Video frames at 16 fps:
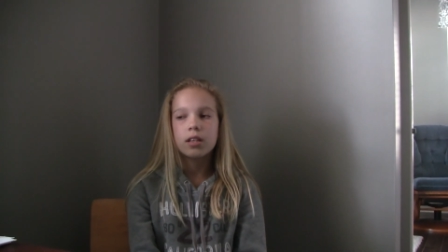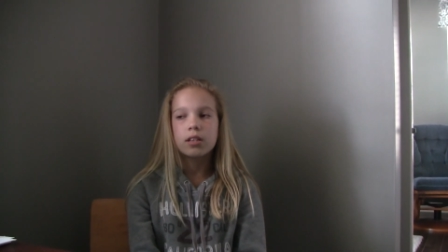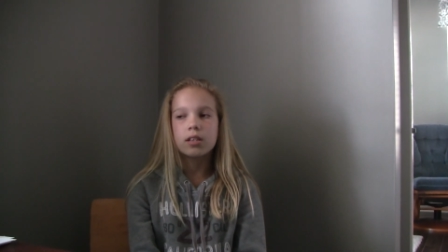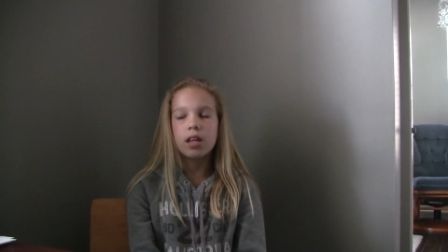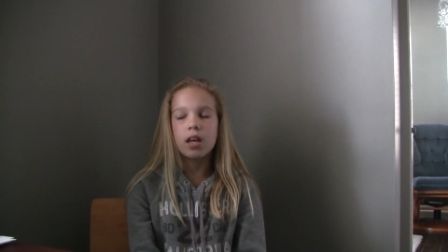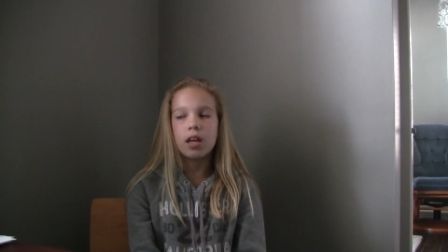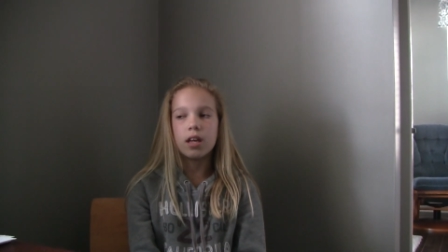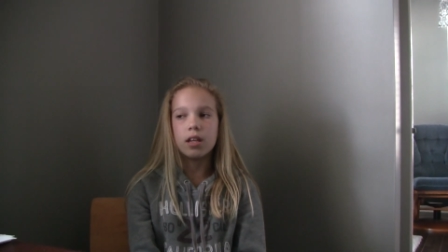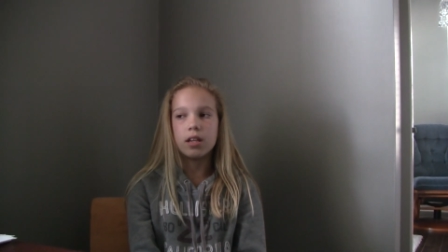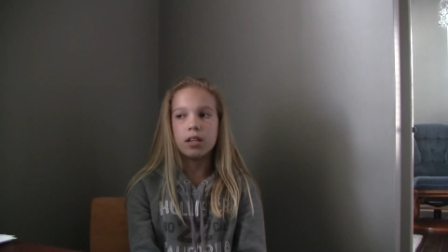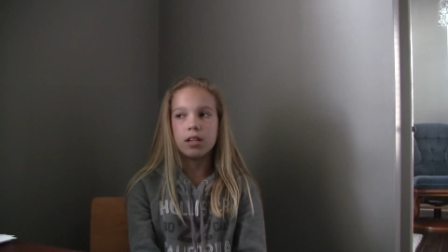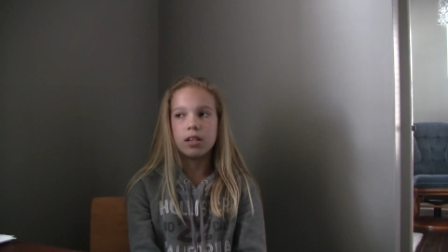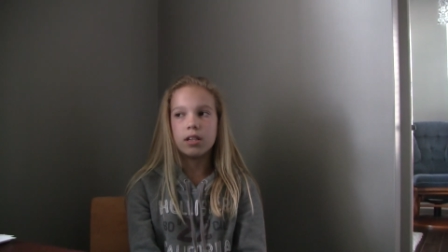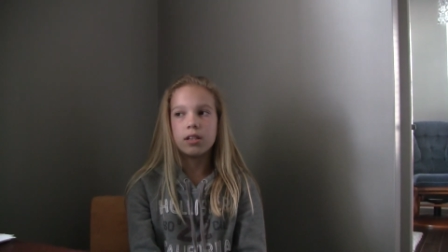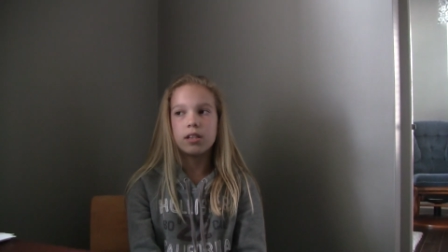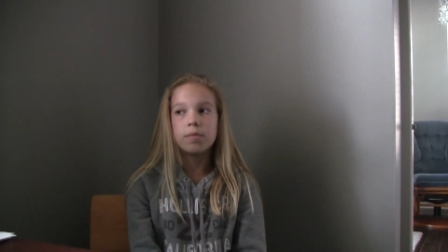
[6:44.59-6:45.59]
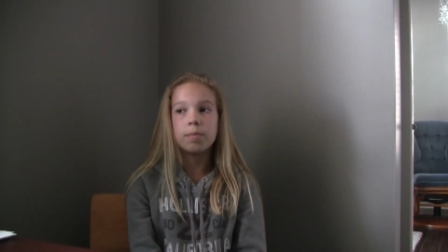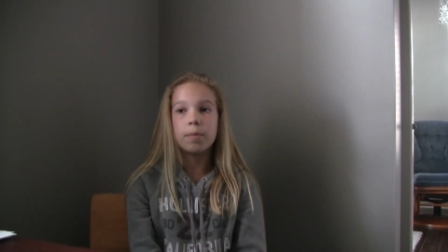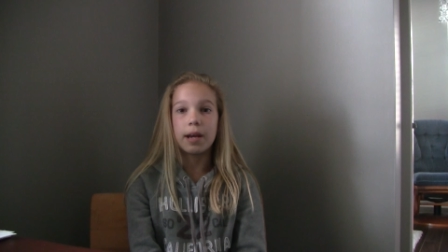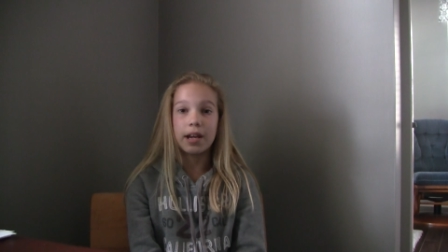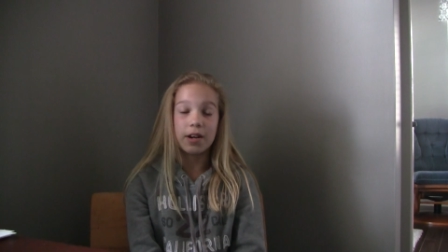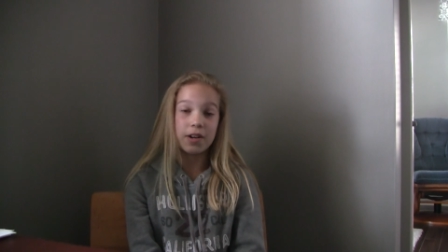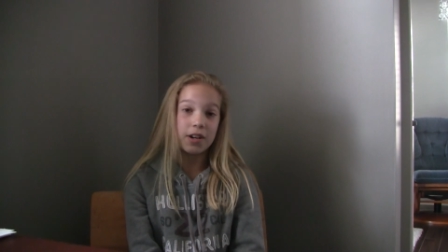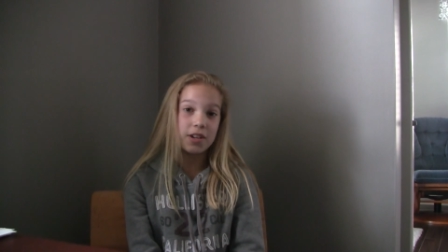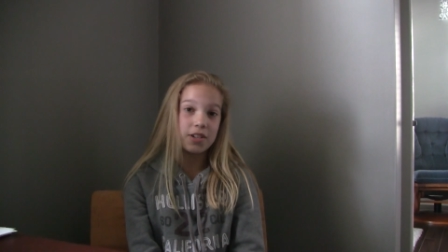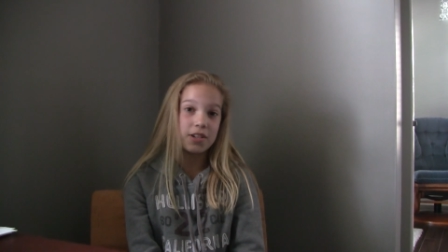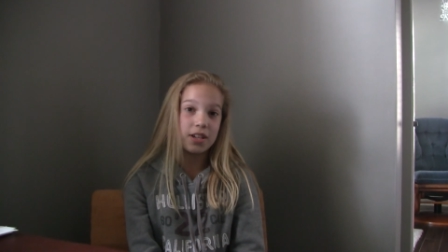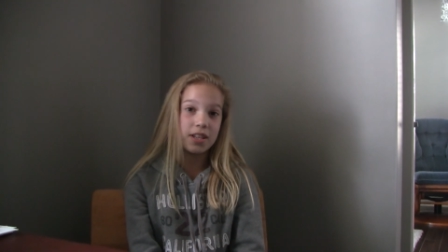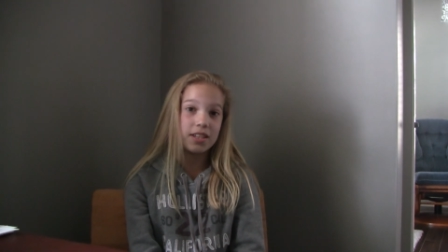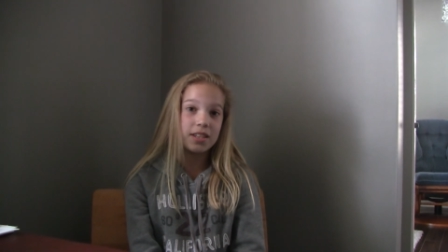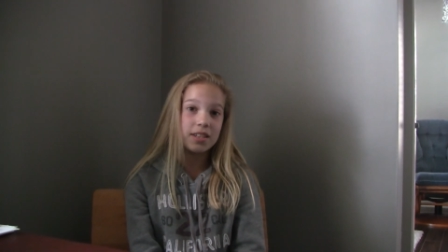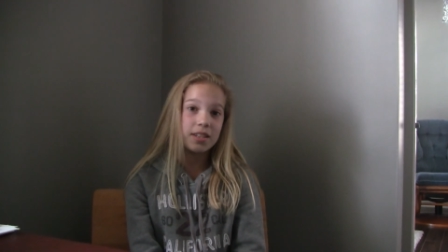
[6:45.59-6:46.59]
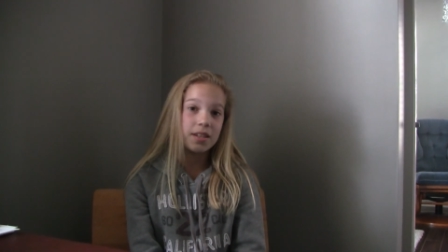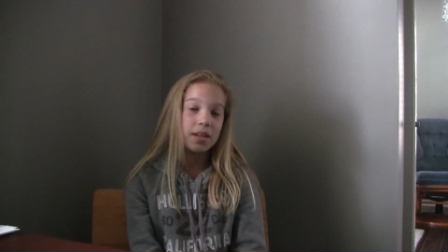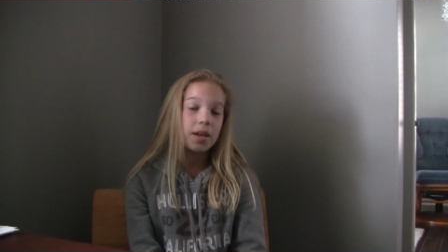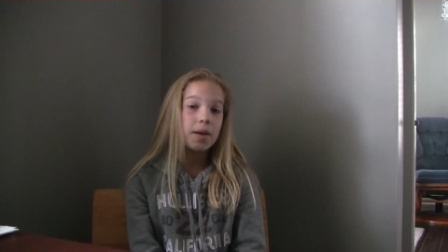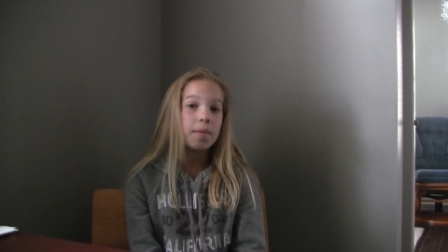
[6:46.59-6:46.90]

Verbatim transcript: then macaroni and cheese.